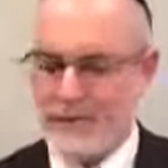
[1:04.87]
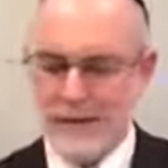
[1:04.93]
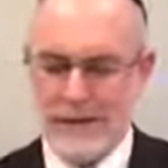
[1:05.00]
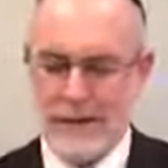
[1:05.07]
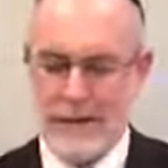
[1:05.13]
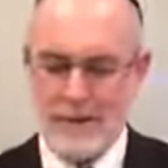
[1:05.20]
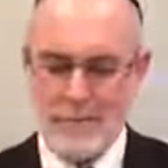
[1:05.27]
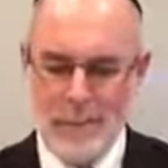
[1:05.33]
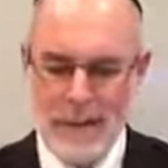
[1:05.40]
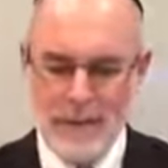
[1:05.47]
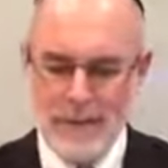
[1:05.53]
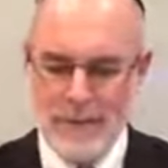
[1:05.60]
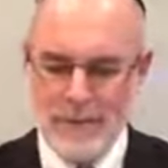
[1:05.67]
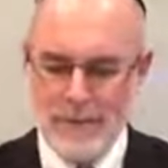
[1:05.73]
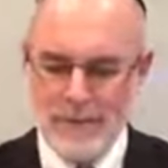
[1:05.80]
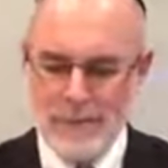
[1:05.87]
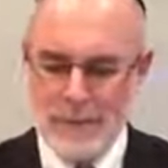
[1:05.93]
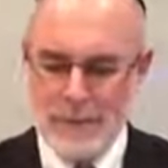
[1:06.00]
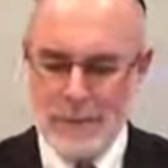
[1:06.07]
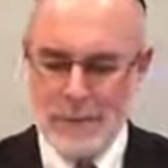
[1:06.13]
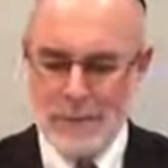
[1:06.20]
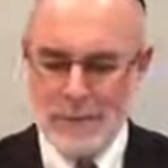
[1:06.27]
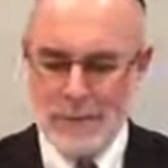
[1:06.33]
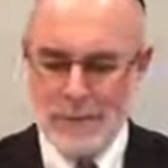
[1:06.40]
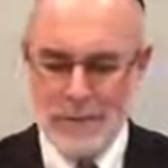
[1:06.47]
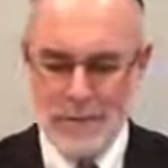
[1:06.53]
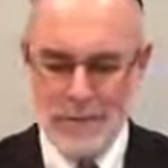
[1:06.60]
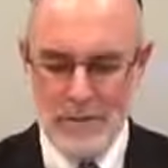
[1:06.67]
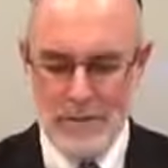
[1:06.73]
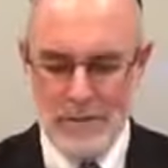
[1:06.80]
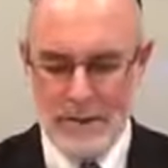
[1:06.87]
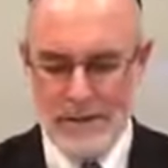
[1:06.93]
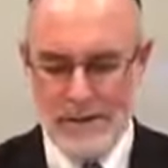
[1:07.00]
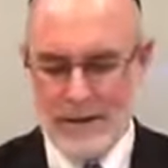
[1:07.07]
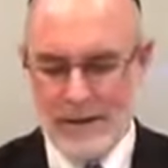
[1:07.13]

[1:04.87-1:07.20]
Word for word: I can pass around this picture of him because